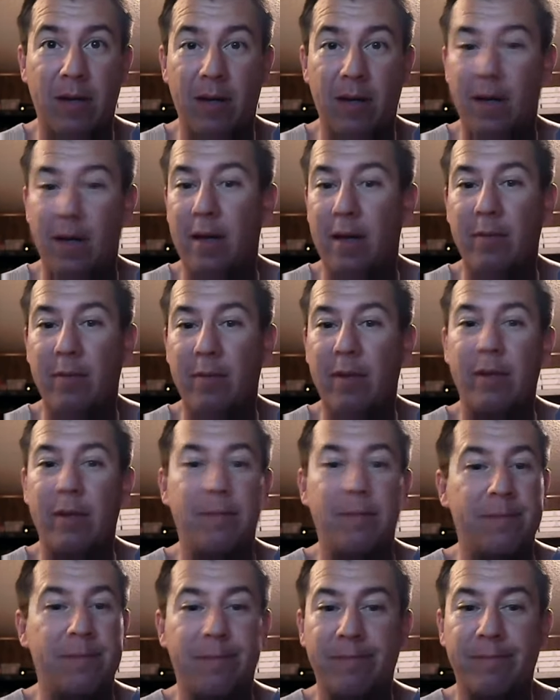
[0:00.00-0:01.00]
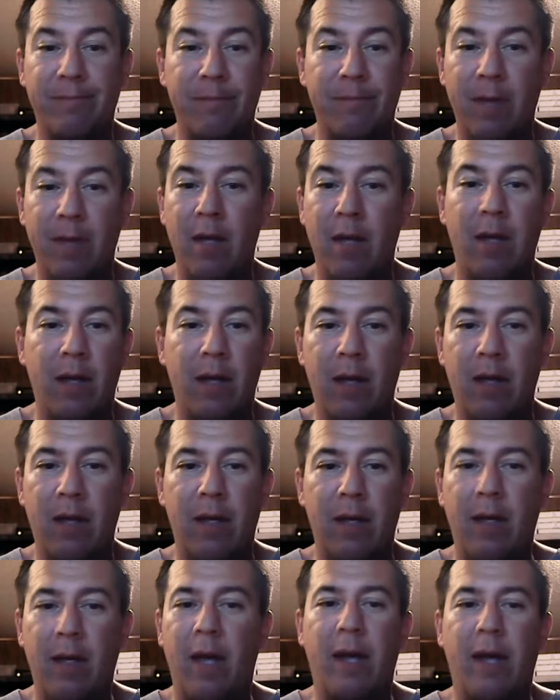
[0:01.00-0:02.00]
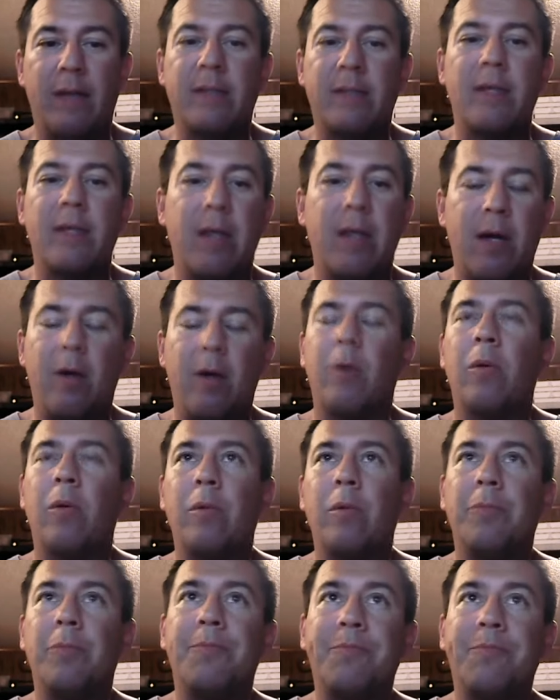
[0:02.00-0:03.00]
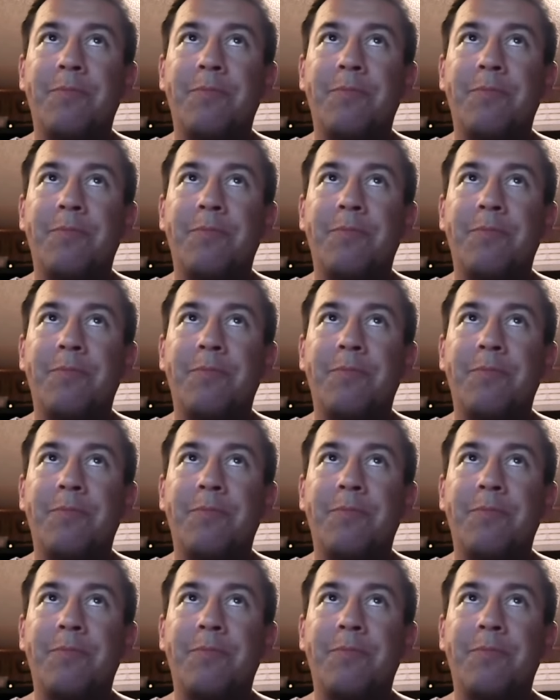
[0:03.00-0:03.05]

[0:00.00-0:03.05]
And I mean, to know